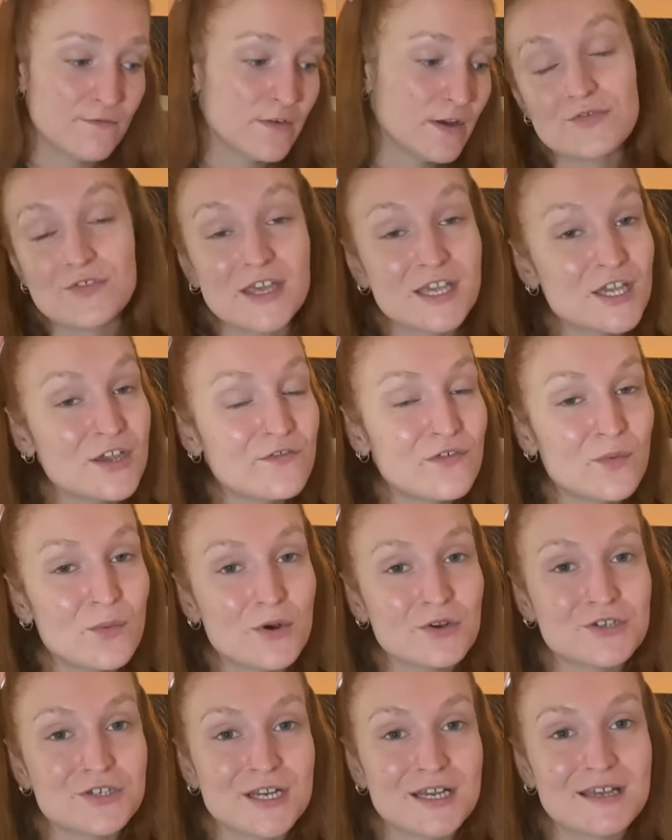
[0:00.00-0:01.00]
Thank you for
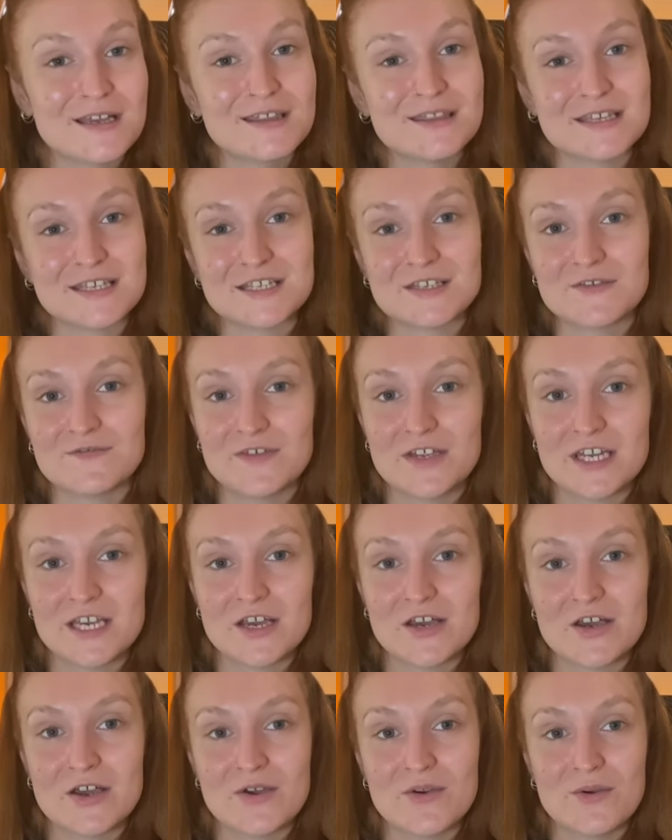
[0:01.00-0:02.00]
watching this
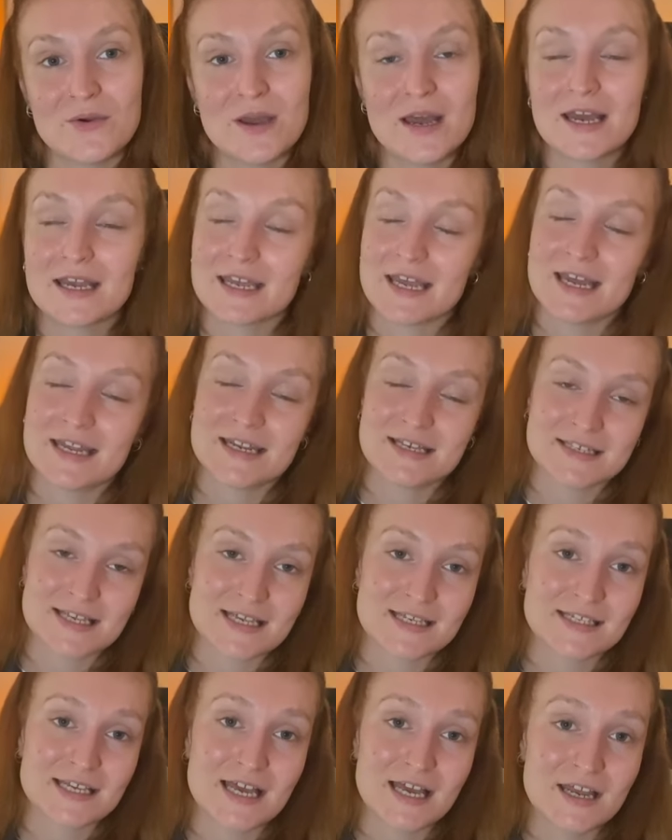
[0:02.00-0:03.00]
video. Again, as I
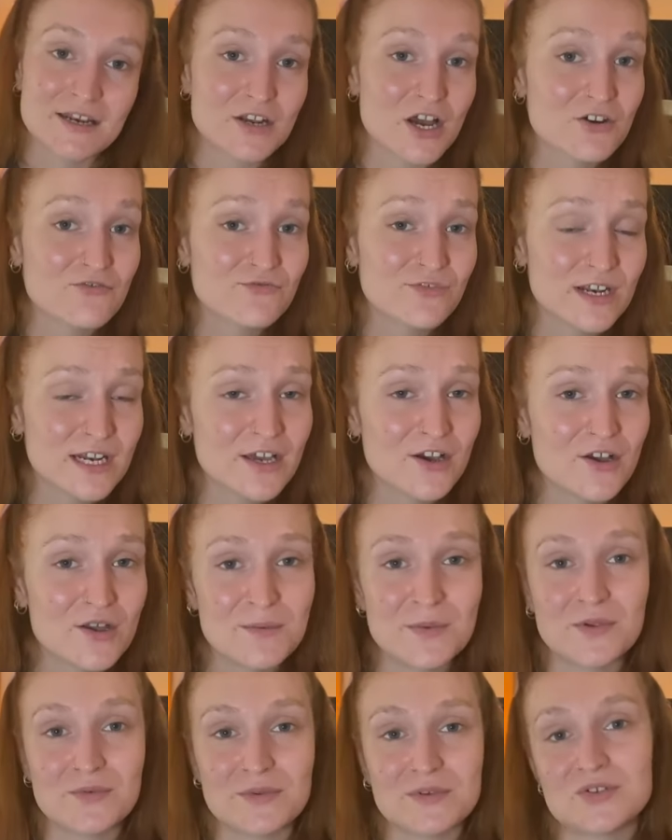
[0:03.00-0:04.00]
said, I really hope
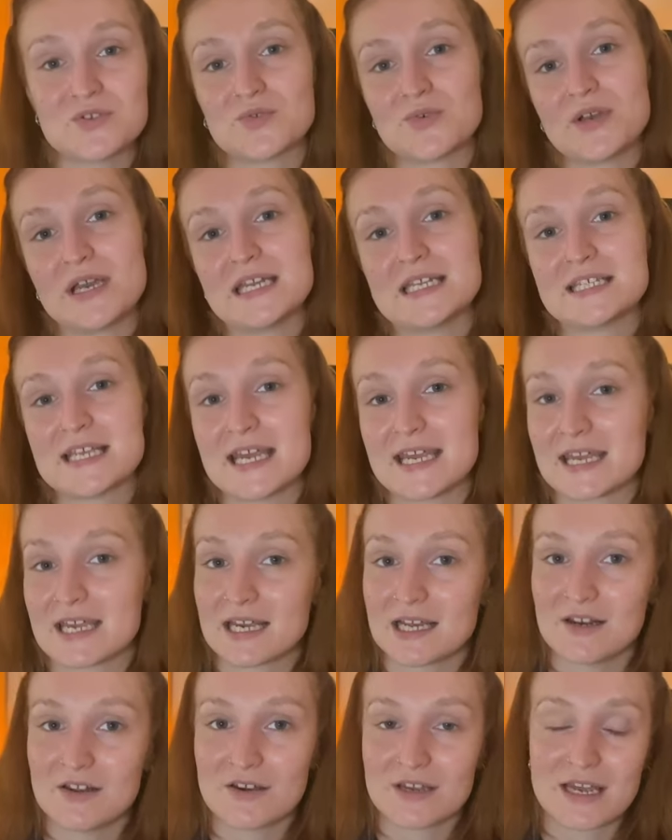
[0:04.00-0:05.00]
you enjoyed taking
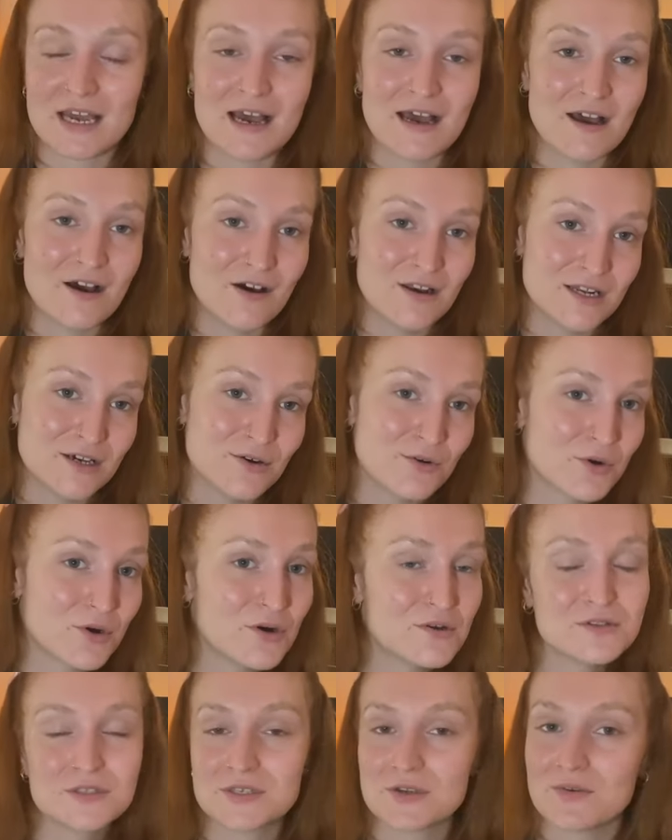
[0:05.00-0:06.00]
a look at our little
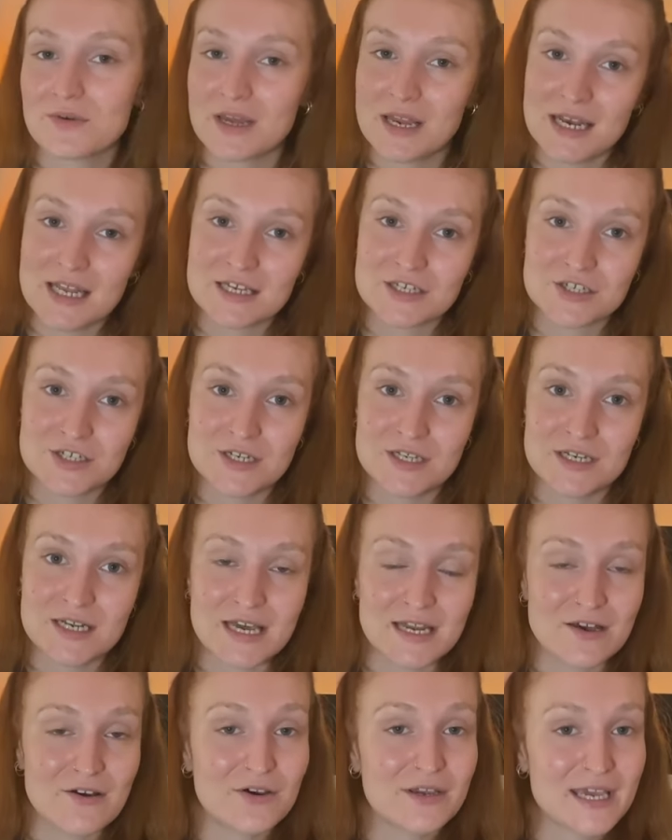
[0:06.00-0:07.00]
console collection
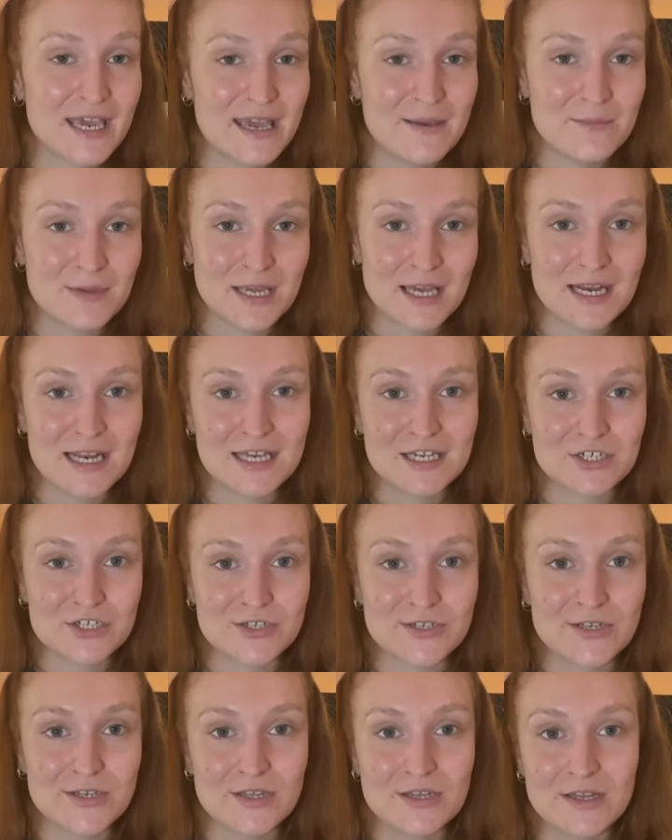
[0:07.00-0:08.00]
and our game
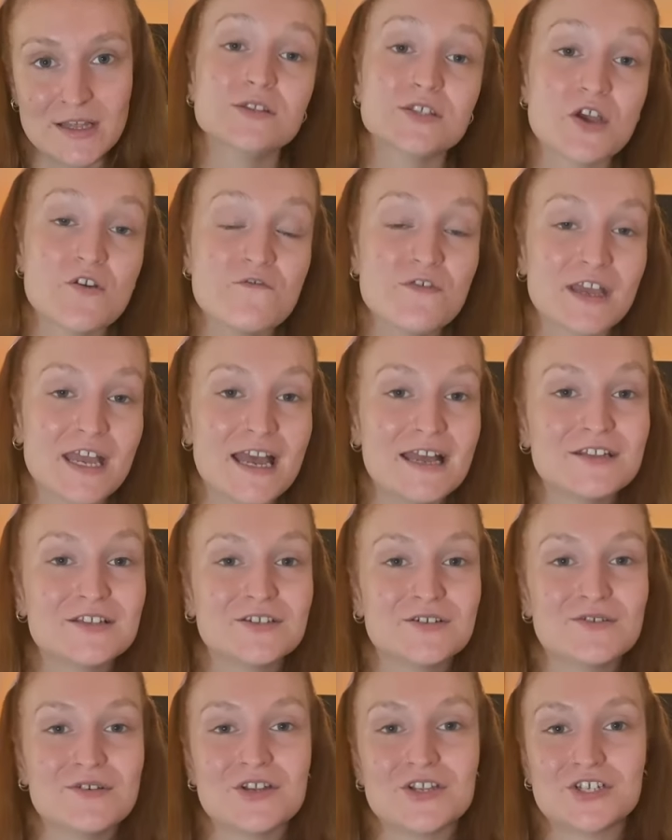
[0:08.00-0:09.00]
collection. Don't forget
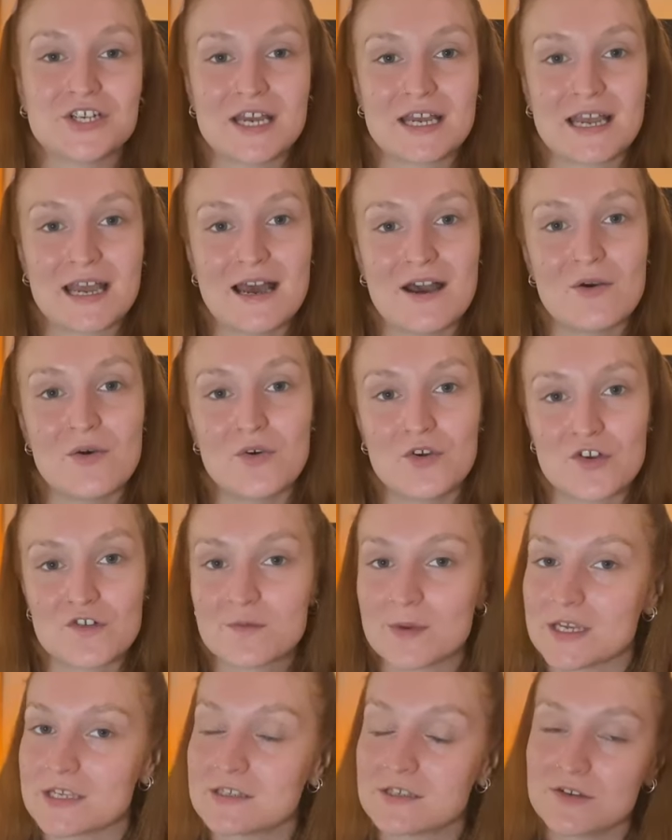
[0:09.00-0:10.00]
to check out all of
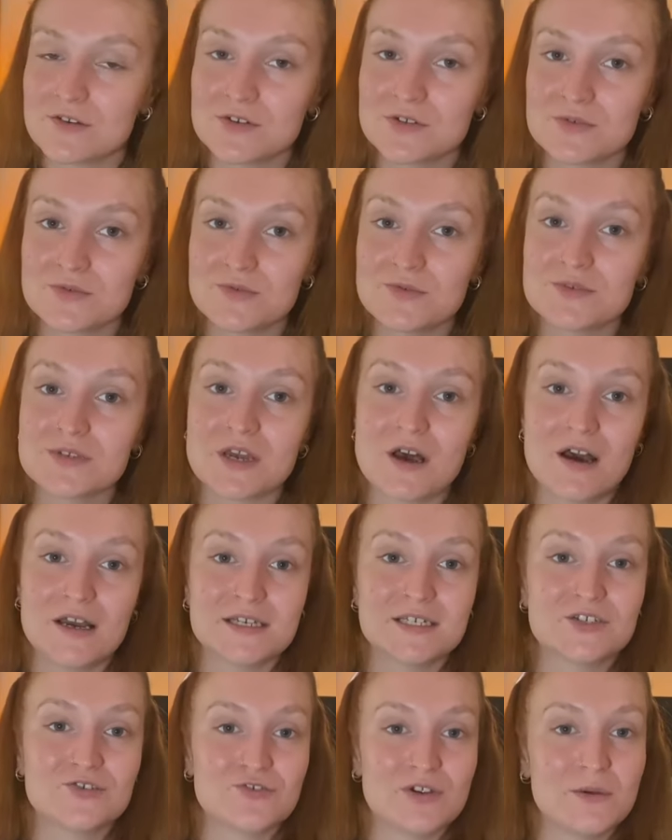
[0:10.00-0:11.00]
my socials. I
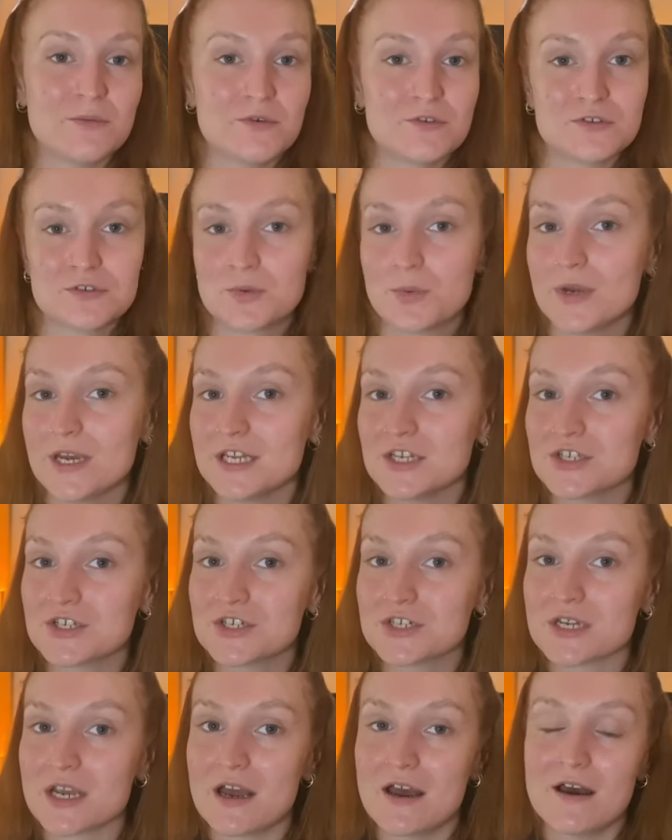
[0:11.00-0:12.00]
stream on
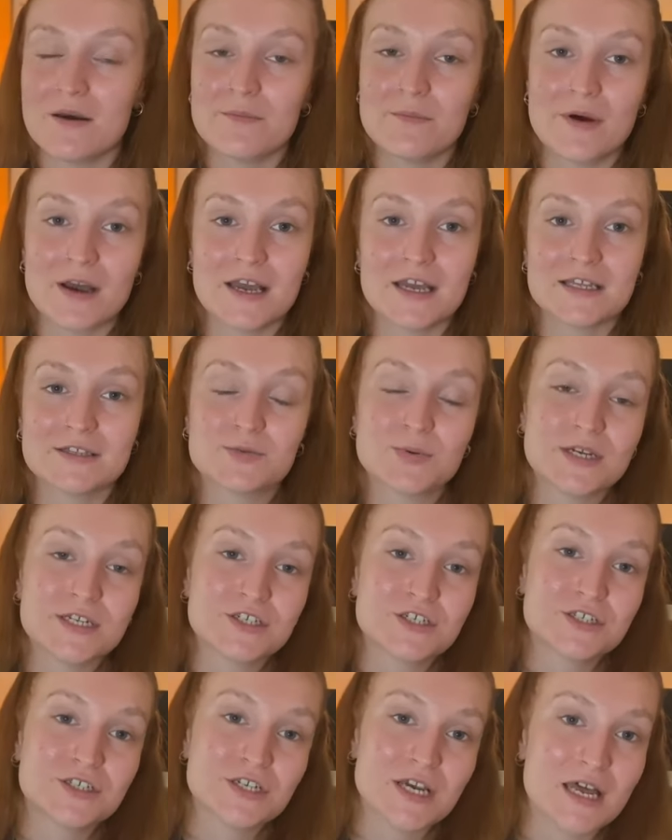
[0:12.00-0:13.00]
Twitch. My
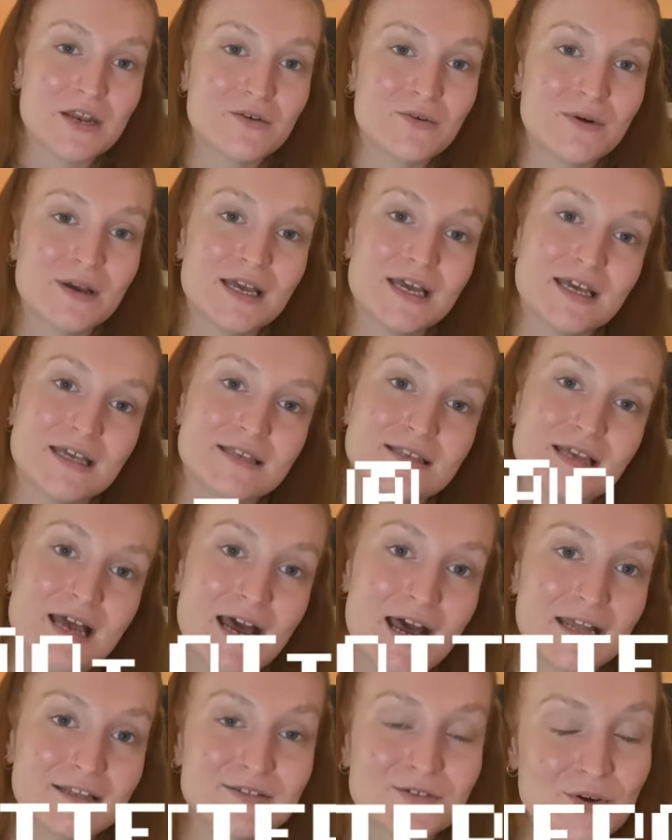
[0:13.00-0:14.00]
Twitch channel is
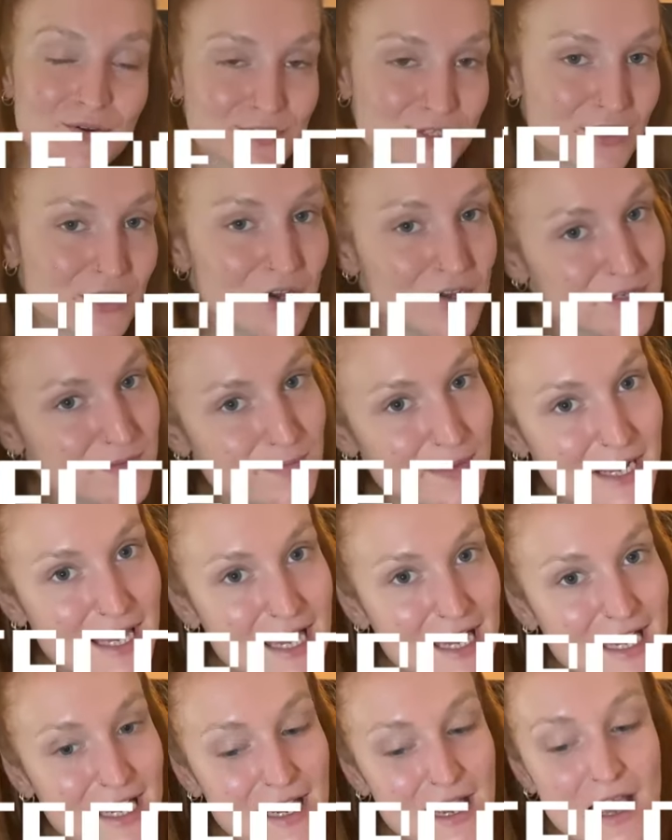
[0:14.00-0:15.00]
at
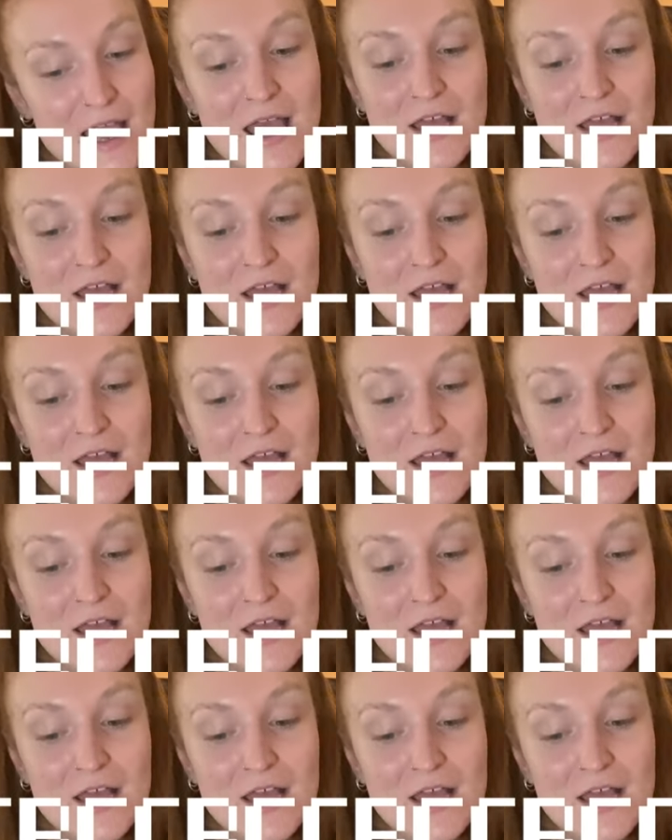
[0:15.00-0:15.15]
OtterCosplay.